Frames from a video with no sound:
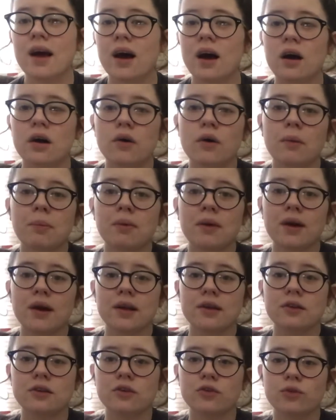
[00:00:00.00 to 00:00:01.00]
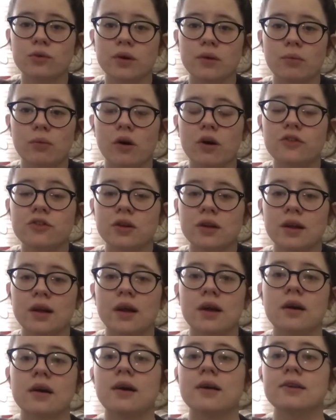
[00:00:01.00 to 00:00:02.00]
I hope you guys enjoyed watching
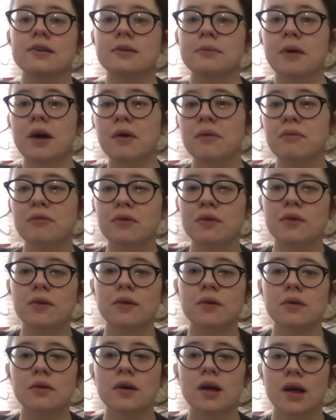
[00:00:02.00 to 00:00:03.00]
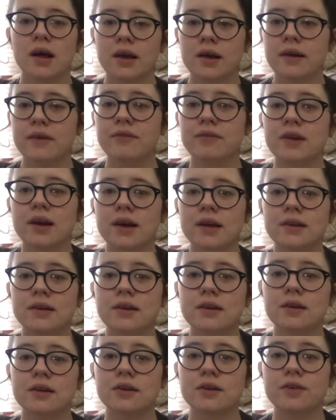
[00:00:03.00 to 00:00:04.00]
and got some helpful gift
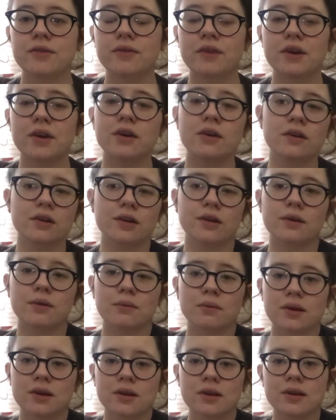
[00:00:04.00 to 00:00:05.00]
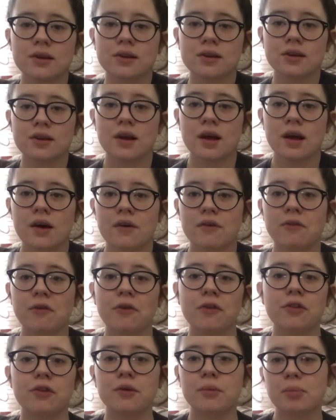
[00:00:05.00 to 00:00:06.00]
ideas for your little ones
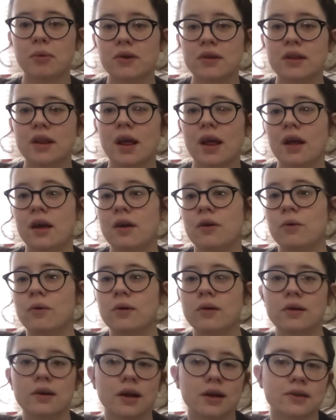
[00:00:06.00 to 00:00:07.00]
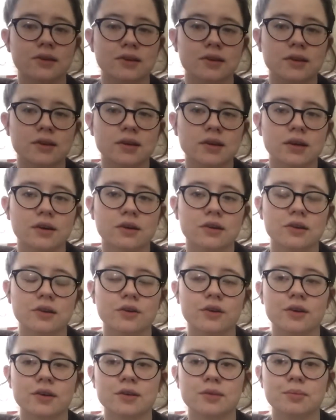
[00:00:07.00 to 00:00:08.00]
for their birthday or next year's
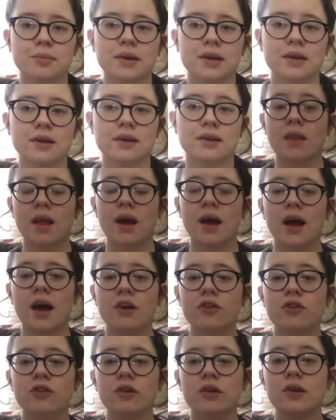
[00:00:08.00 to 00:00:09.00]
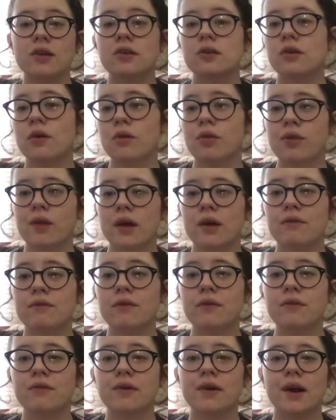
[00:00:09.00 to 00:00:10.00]
Christmas. Asher is so thankful
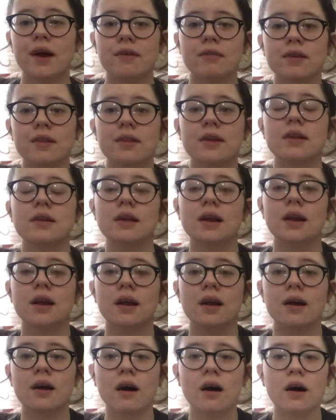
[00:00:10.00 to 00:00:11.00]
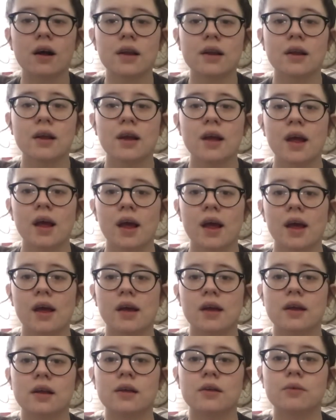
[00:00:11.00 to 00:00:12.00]
for everything that he got,
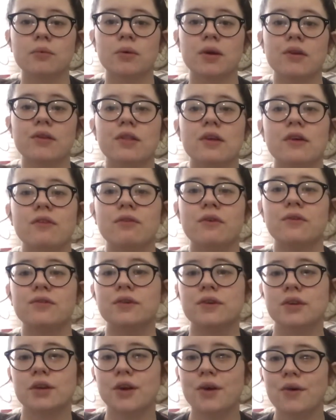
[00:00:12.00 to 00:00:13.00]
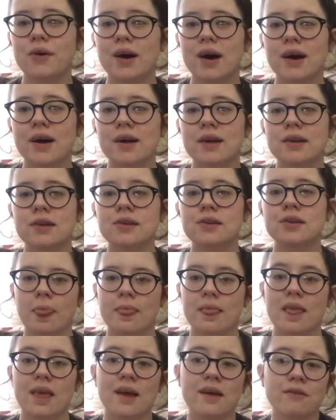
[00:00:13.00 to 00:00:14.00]
and we are thankful for you guys.
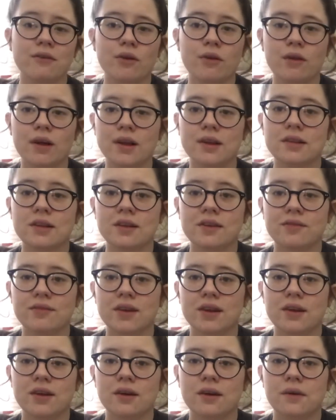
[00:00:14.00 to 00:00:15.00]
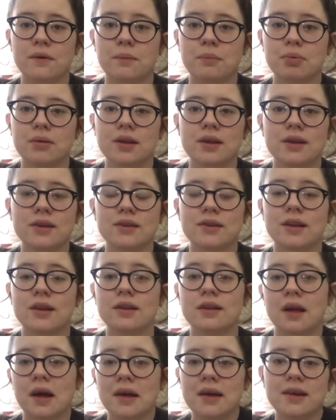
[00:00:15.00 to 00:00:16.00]
If you like this video, please
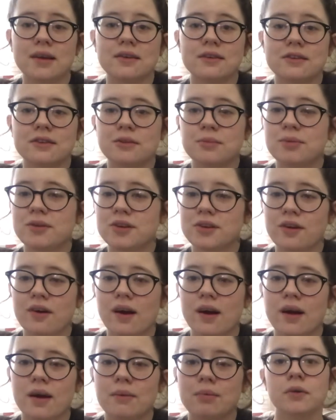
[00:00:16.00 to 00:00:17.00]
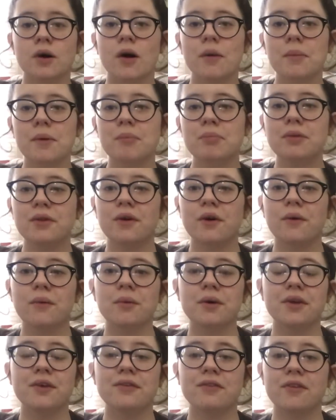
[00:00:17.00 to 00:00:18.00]
like and subscribe. Comment below what
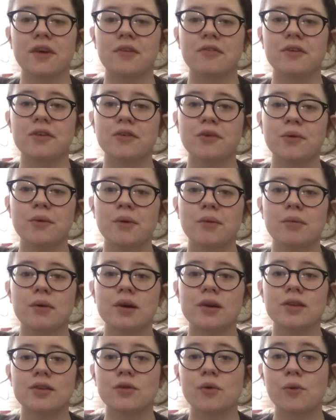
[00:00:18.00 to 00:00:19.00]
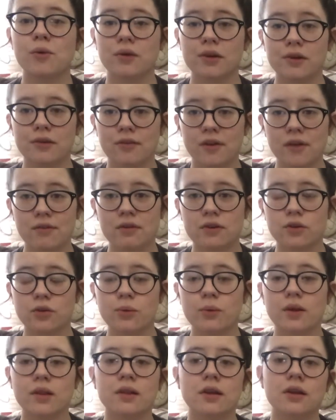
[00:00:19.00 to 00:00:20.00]
your favorite toy was or your favorite
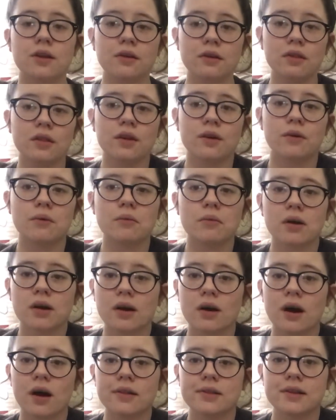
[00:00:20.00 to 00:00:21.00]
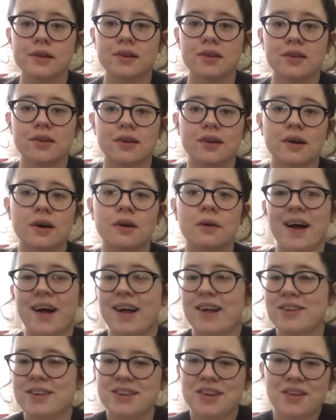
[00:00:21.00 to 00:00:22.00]
toy that your little one got this year.
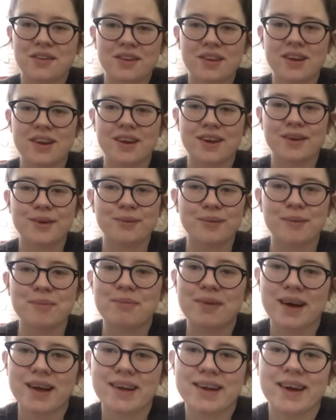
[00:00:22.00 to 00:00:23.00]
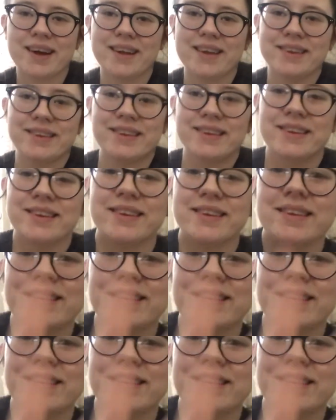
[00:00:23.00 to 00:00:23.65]
I'll see you in the next one. Bye, guys.